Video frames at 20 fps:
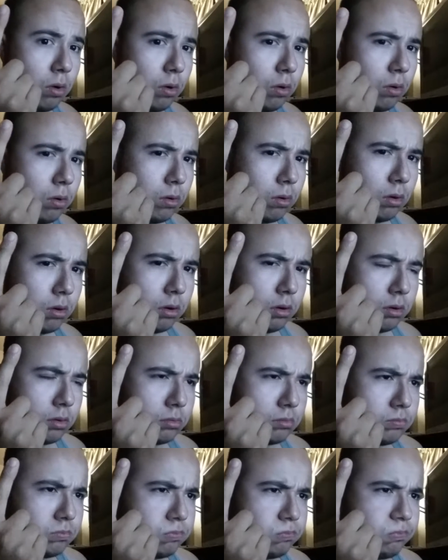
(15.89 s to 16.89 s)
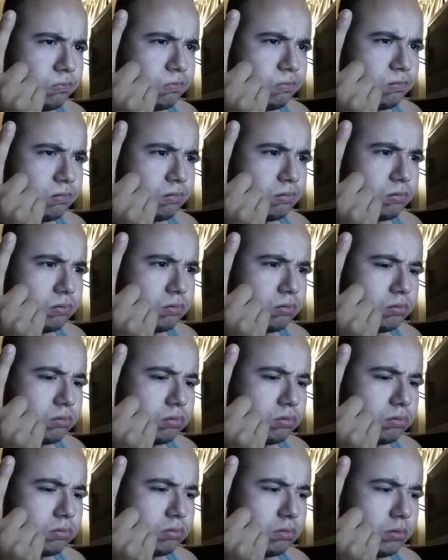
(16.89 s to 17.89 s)
or
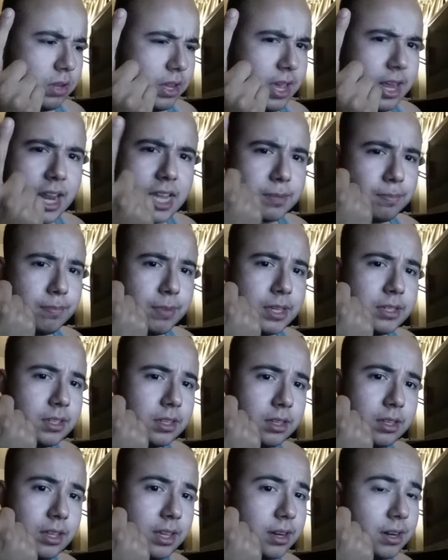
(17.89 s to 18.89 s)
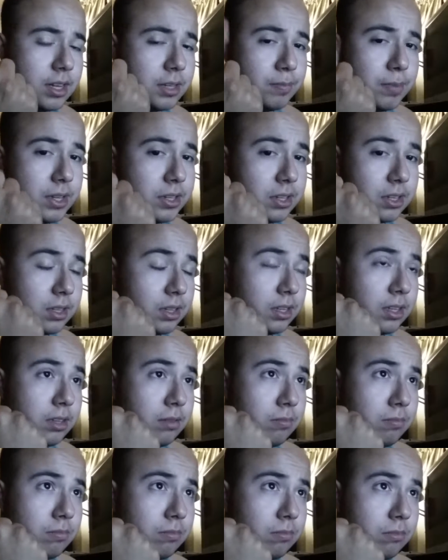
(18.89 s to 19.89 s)
yeah, that's basically it. That's
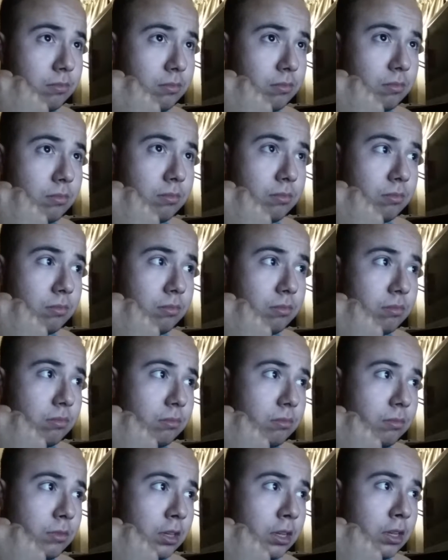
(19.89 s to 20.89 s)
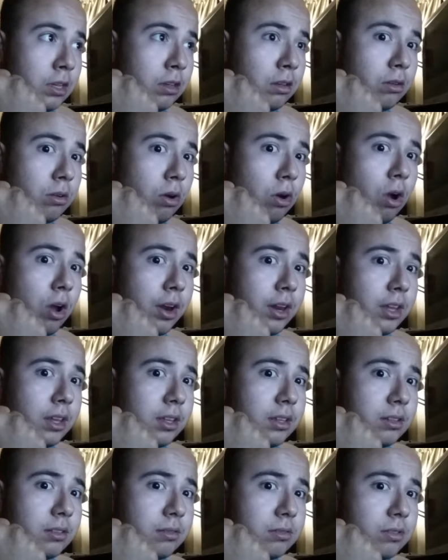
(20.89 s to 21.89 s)
basically the
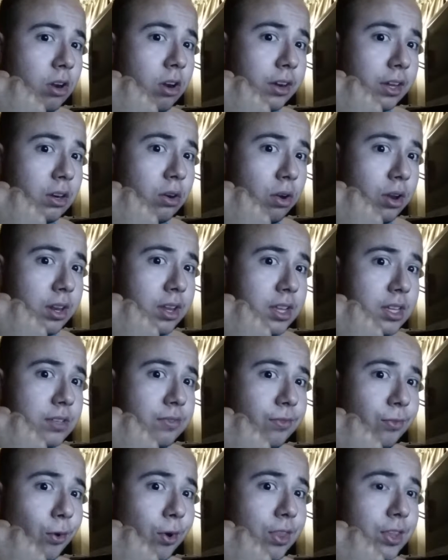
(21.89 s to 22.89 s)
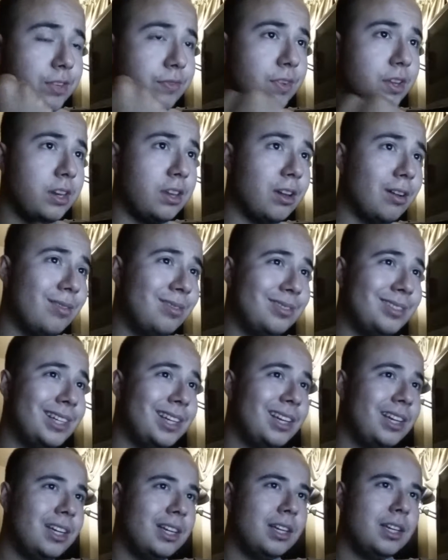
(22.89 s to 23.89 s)
target audience for this video.
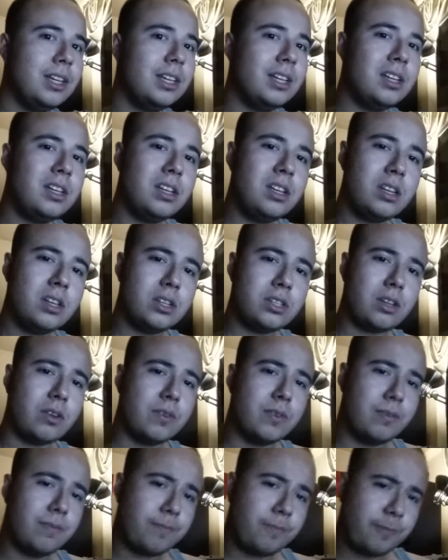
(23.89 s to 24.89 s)
So,